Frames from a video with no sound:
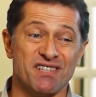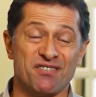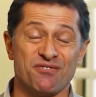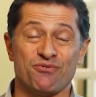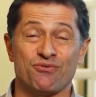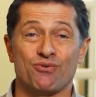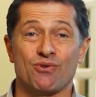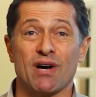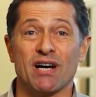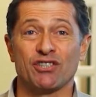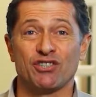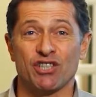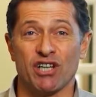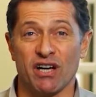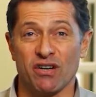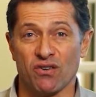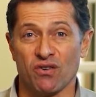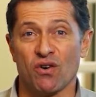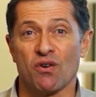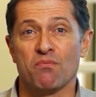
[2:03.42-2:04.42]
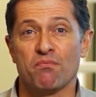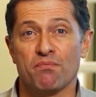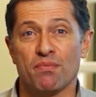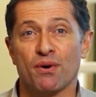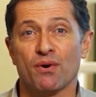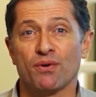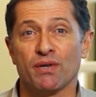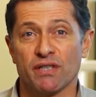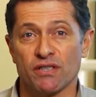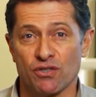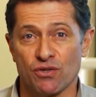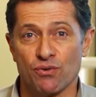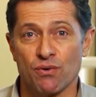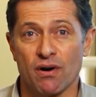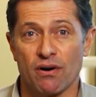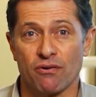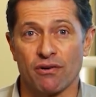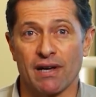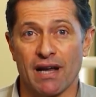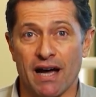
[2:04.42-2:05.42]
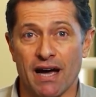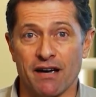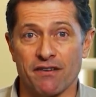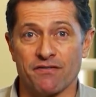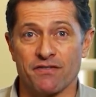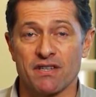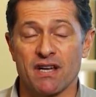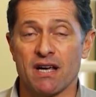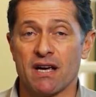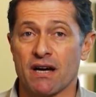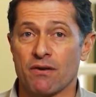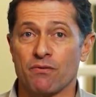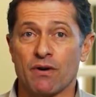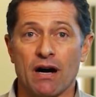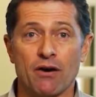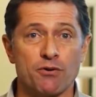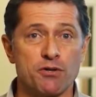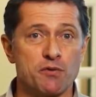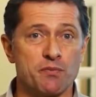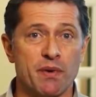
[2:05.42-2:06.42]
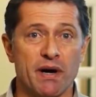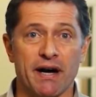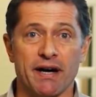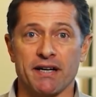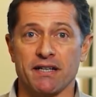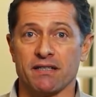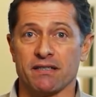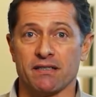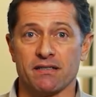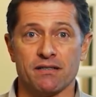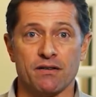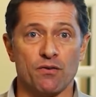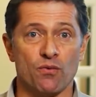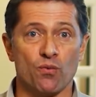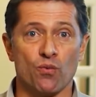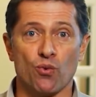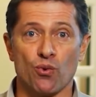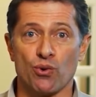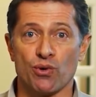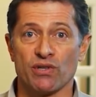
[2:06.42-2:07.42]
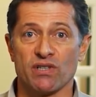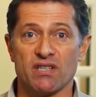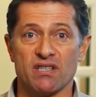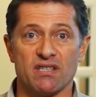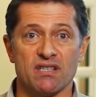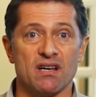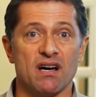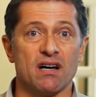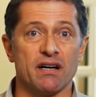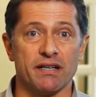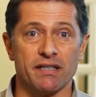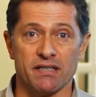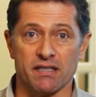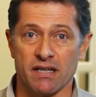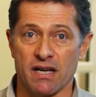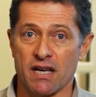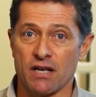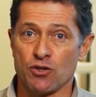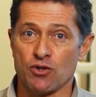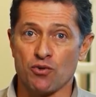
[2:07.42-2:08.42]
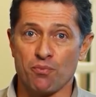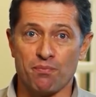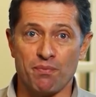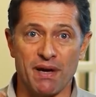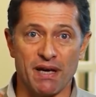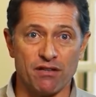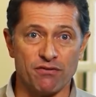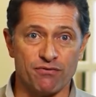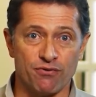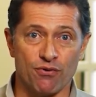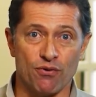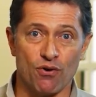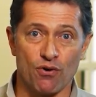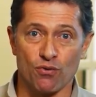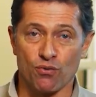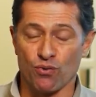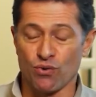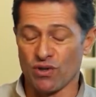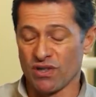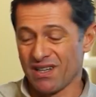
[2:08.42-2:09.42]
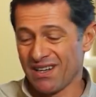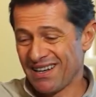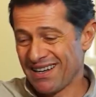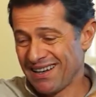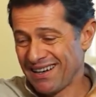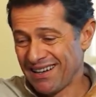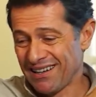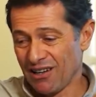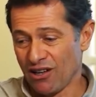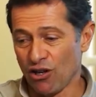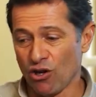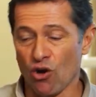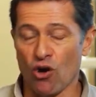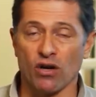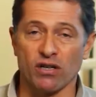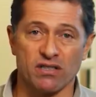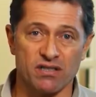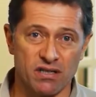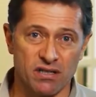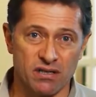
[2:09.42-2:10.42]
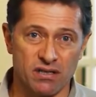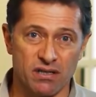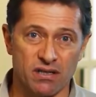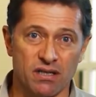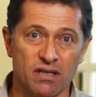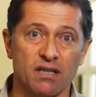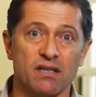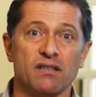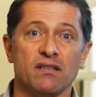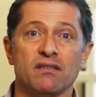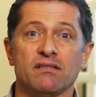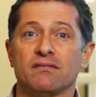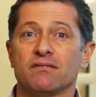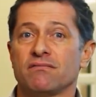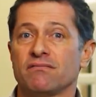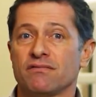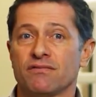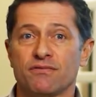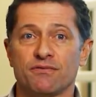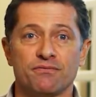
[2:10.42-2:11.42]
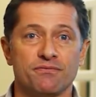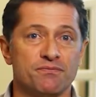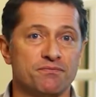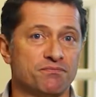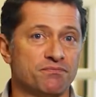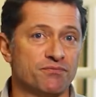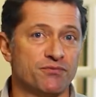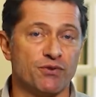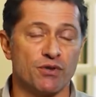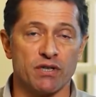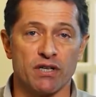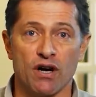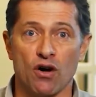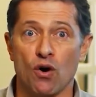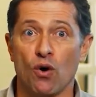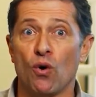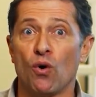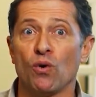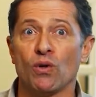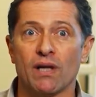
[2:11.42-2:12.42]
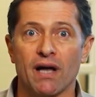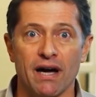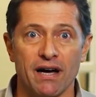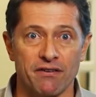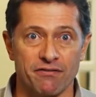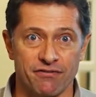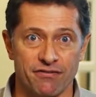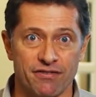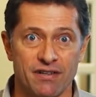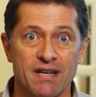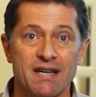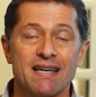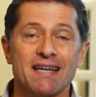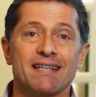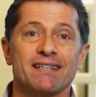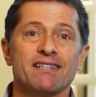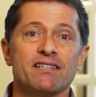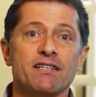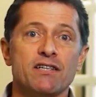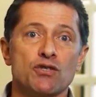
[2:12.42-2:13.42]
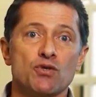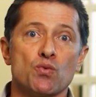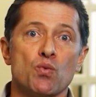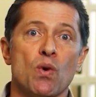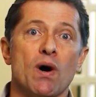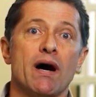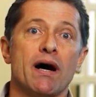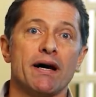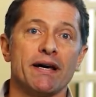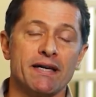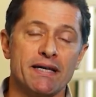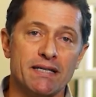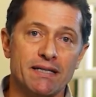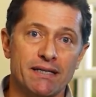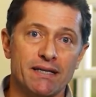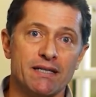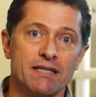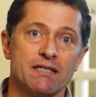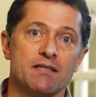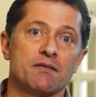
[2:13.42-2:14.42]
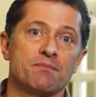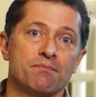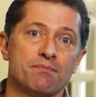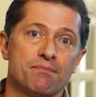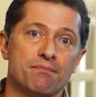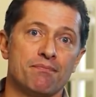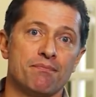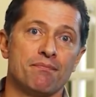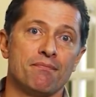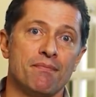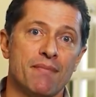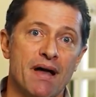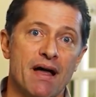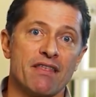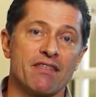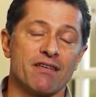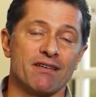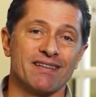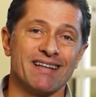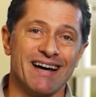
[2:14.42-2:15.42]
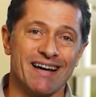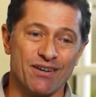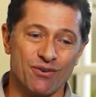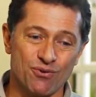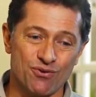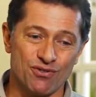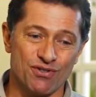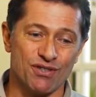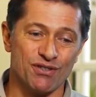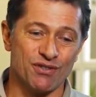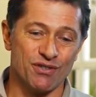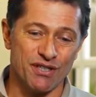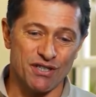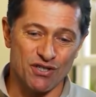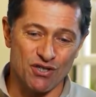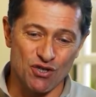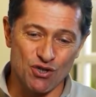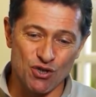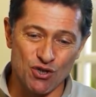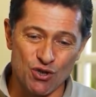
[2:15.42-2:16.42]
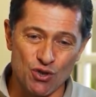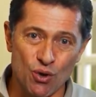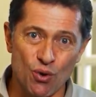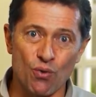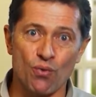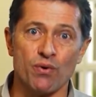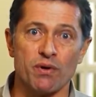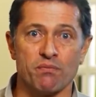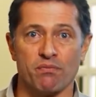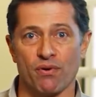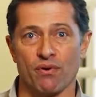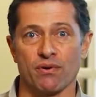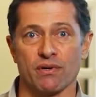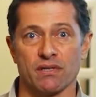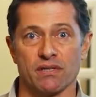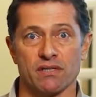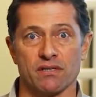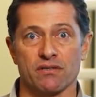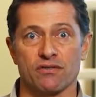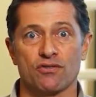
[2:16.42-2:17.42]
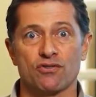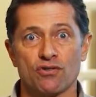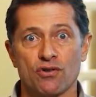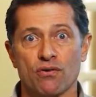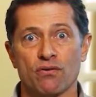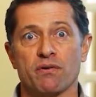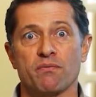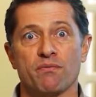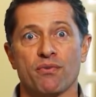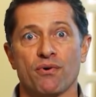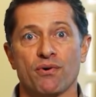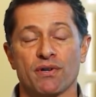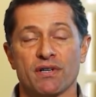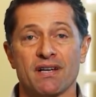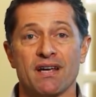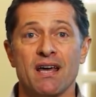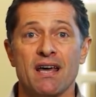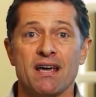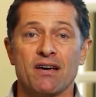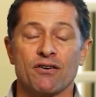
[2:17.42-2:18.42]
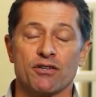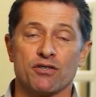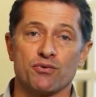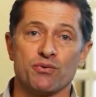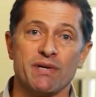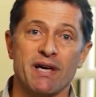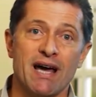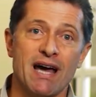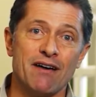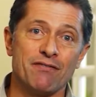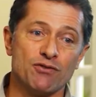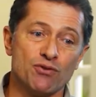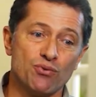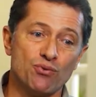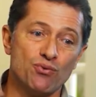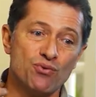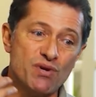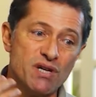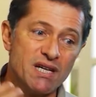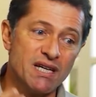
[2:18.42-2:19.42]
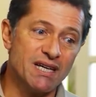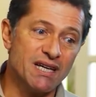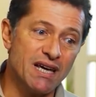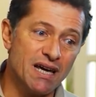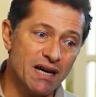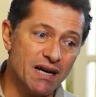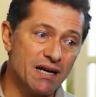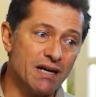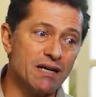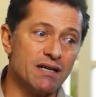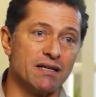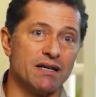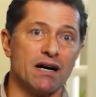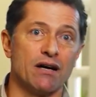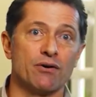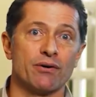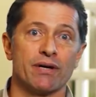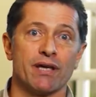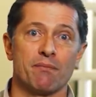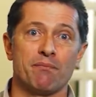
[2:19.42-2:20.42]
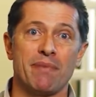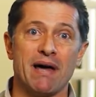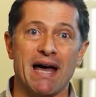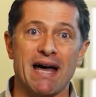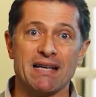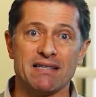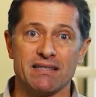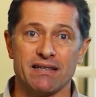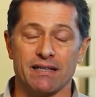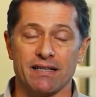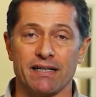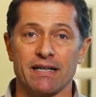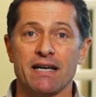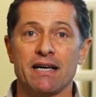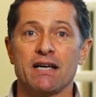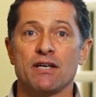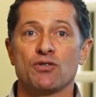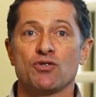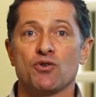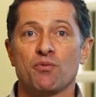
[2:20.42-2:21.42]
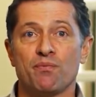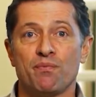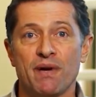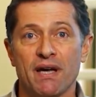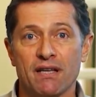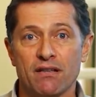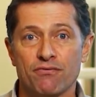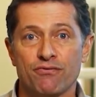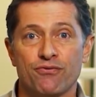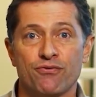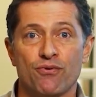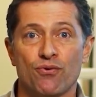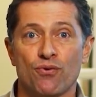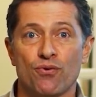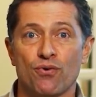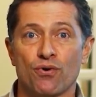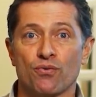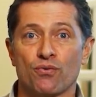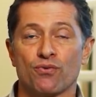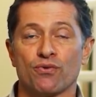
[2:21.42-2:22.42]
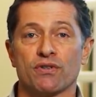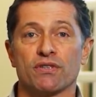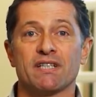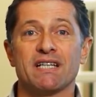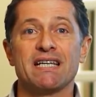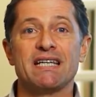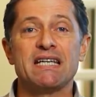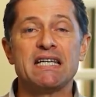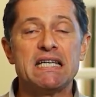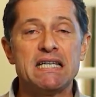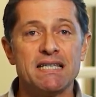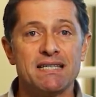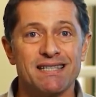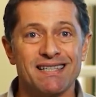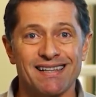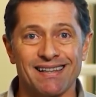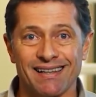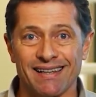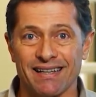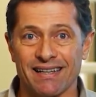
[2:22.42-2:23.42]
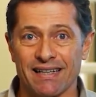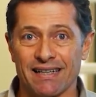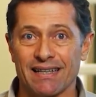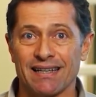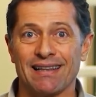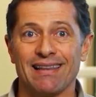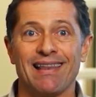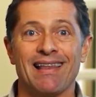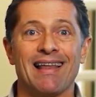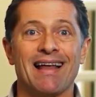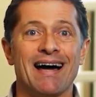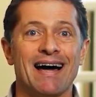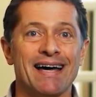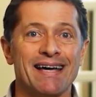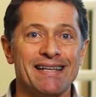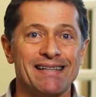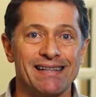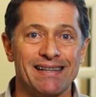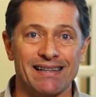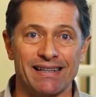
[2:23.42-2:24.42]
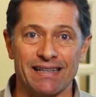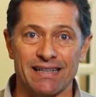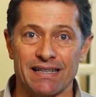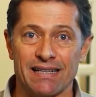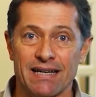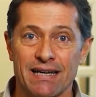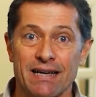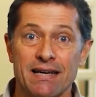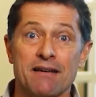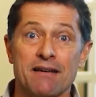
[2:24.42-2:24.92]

this fragile component to our lives. Our spines were designed to bend forward a lot and for the whole life. This is why in this method, I consider it so important, because we have to regain our capacity to bend forward easily, lightly,